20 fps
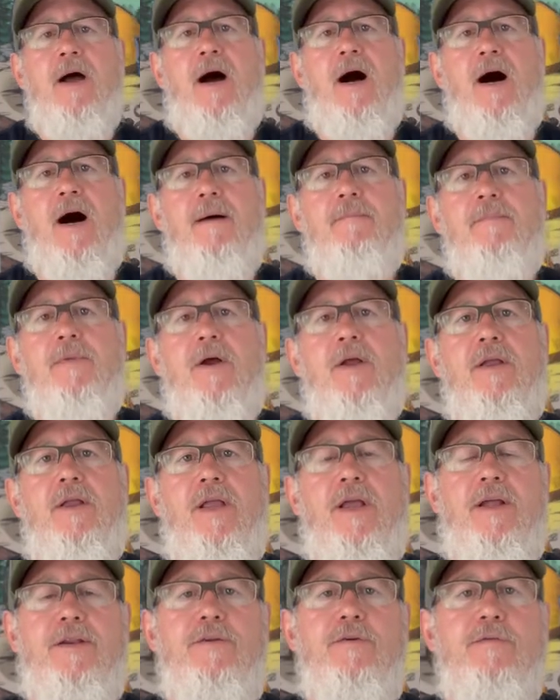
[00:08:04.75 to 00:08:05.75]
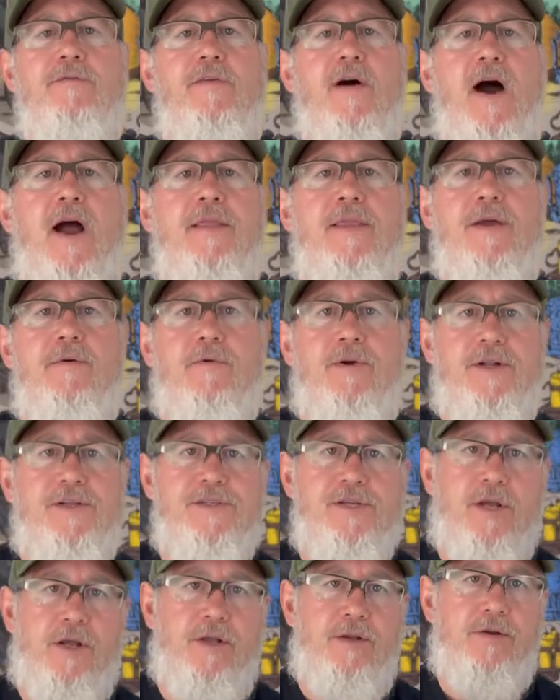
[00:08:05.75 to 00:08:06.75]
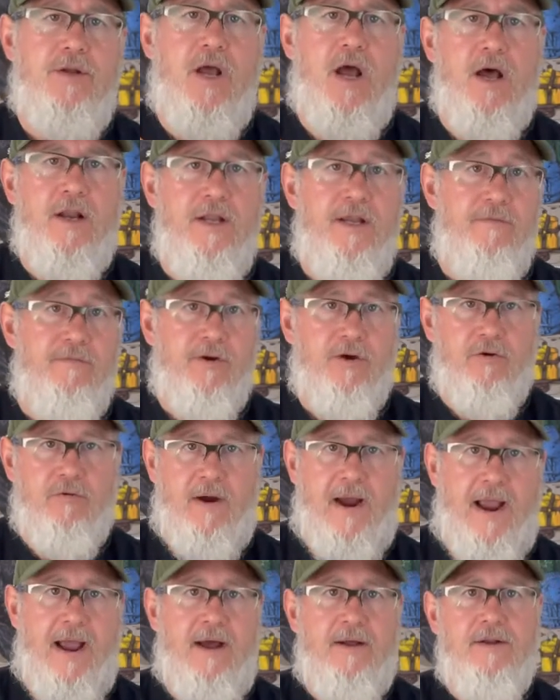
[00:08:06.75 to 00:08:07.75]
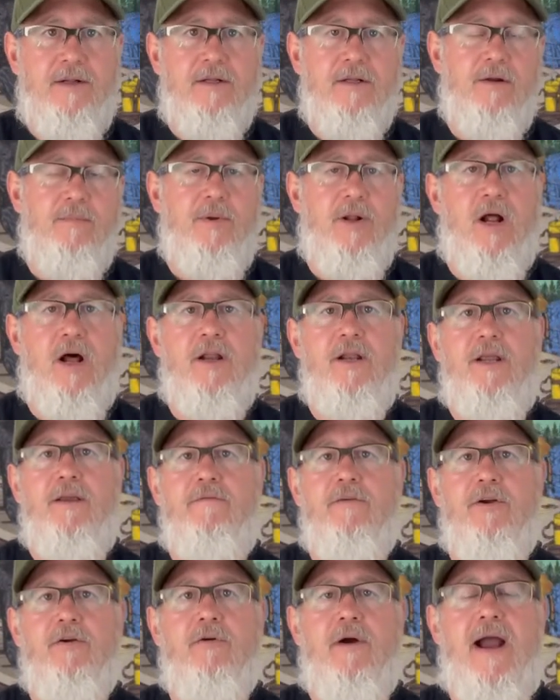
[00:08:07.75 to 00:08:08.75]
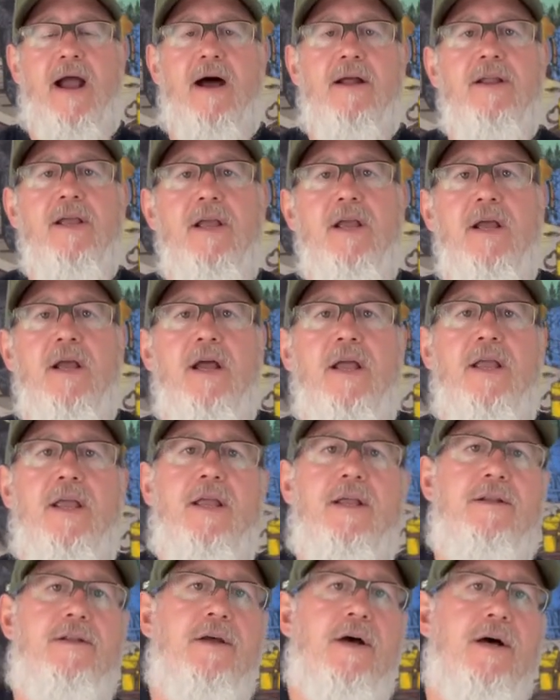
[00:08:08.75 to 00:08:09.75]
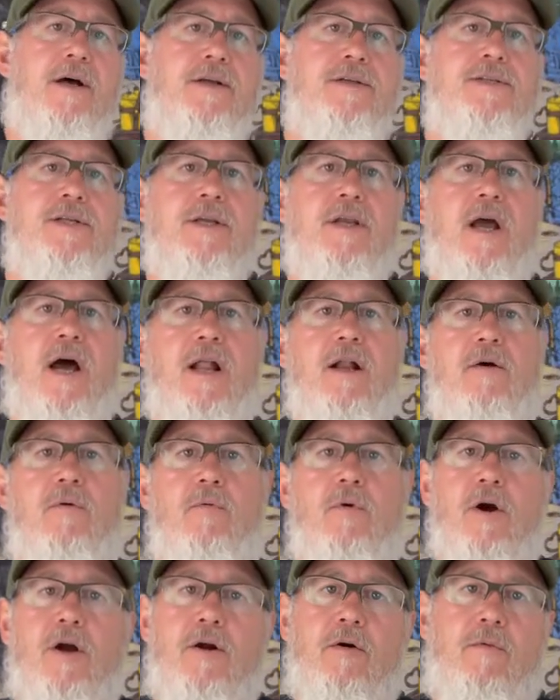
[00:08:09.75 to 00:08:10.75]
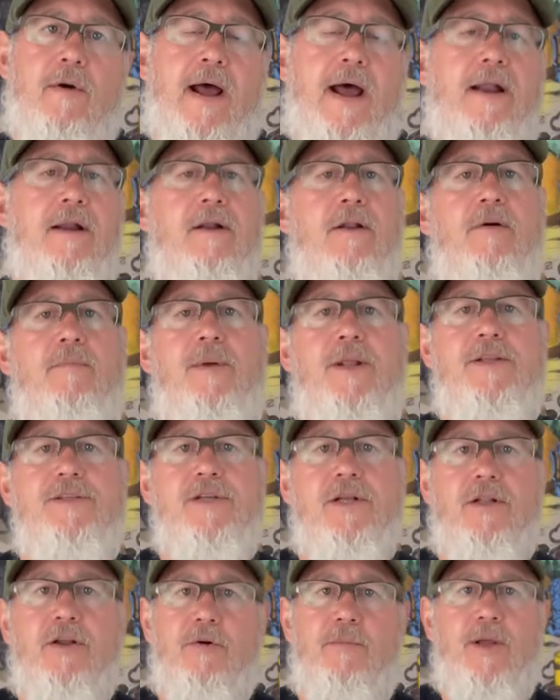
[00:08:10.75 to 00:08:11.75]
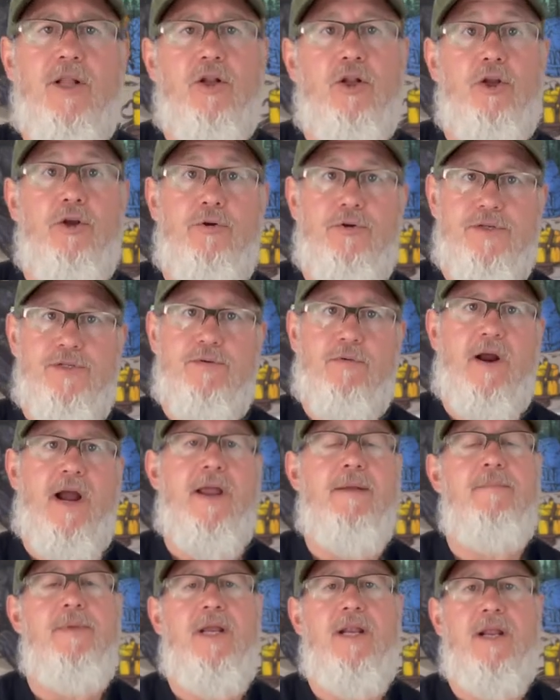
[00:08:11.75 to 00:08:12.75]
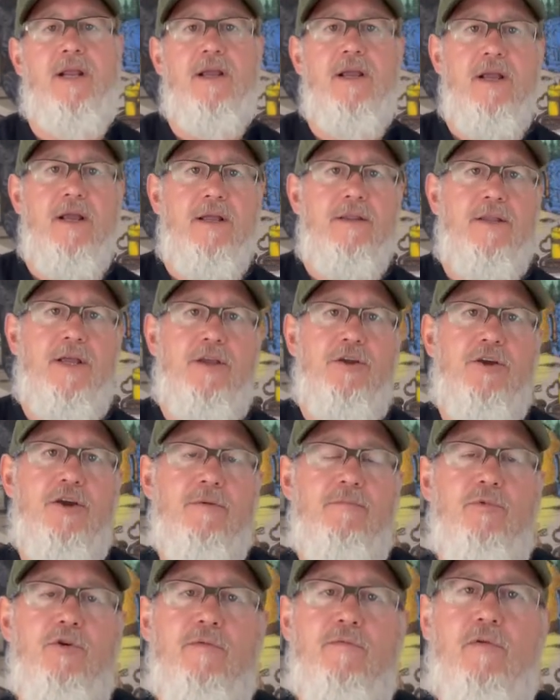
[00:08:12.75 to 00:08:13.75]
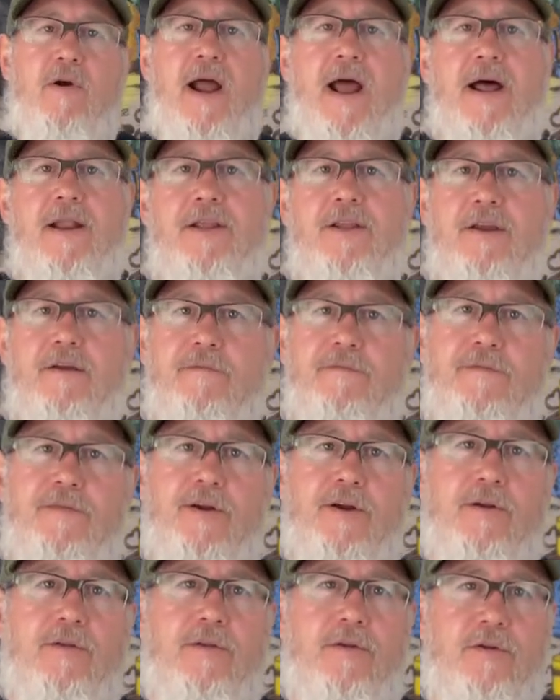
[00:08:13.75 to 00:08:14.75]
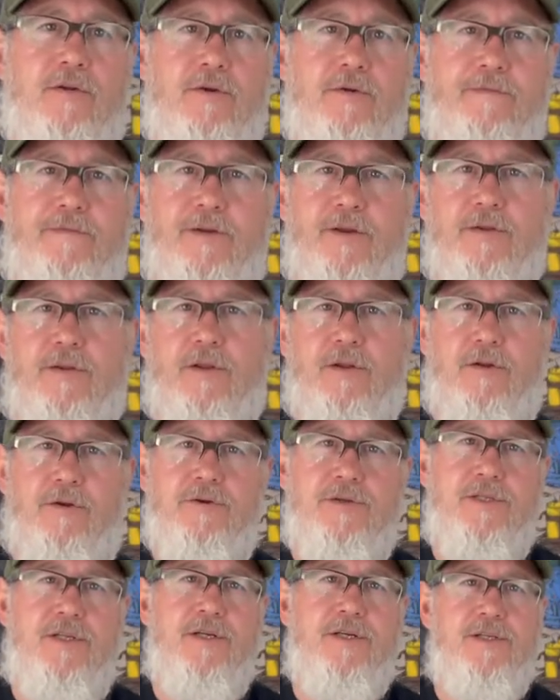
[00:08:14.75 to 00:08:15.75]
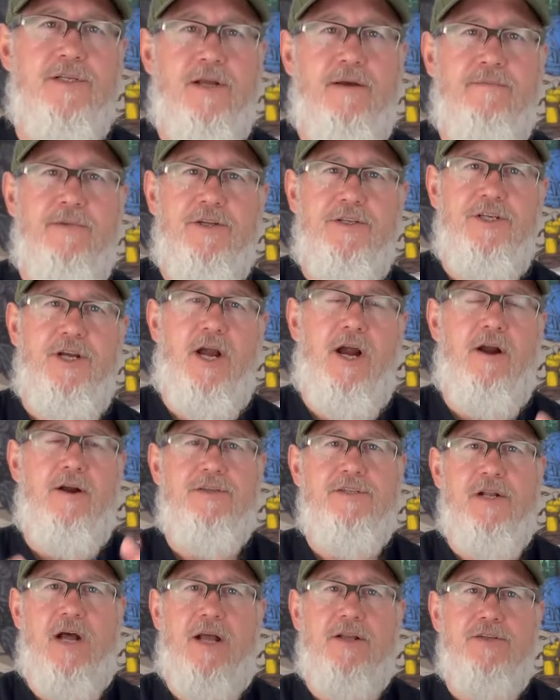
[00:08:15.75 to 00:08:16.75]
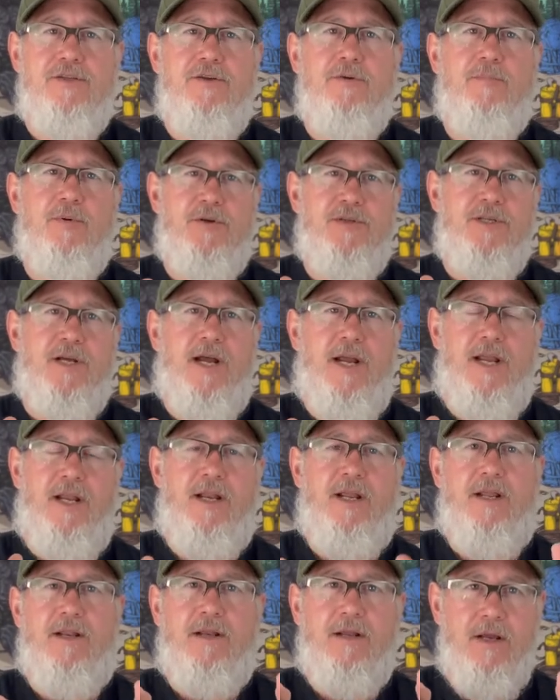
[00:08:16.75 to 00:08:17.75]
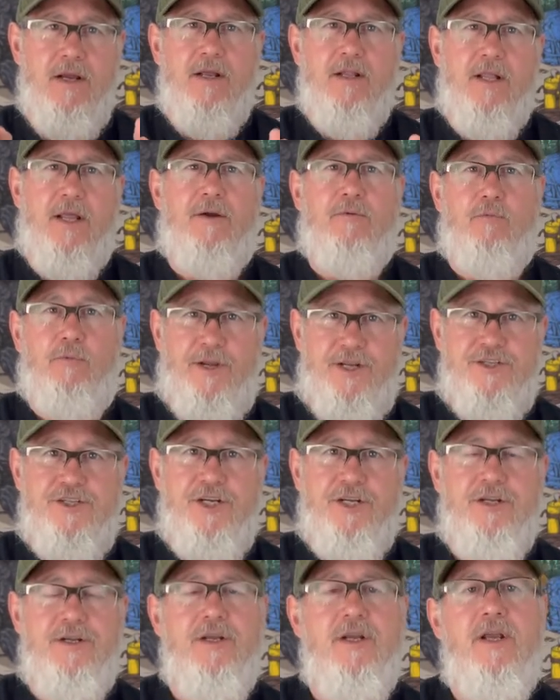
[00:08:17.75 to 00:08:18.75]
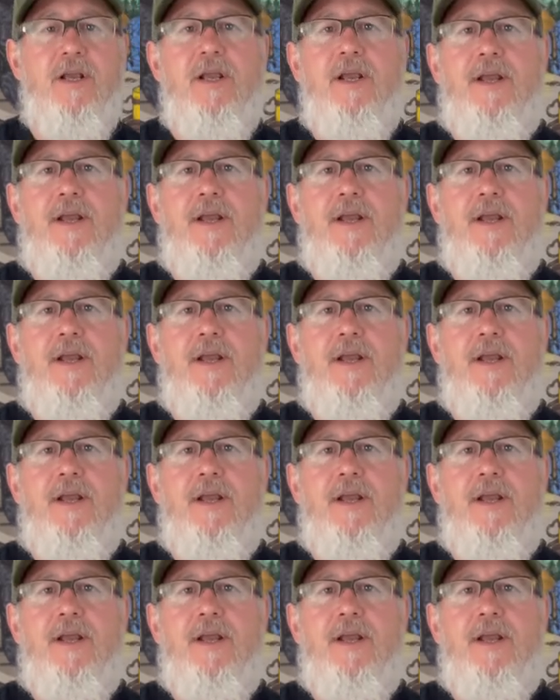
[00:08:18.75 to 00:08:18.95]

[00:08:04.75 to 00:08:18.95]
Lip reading: I do find that when it's an uneven ground, a little bit uneven ground, it does kind of work around a little bit. It's a little bit loose, right? Meaning that you can move around it. You can feel the looseness of the chair. It's not super tight and like rigid.